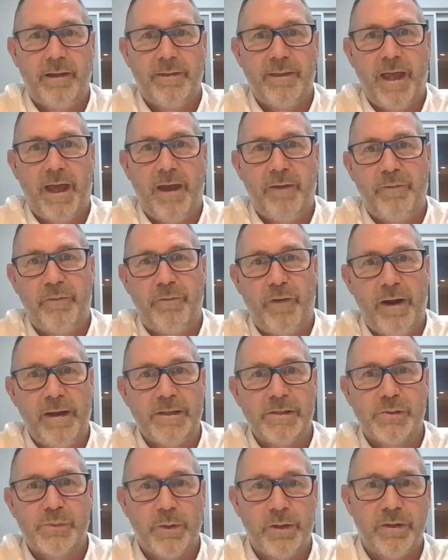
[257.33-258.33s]
they're they're
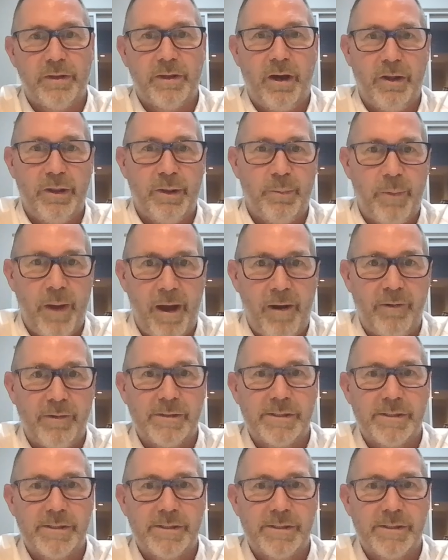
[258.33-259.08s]
friends with other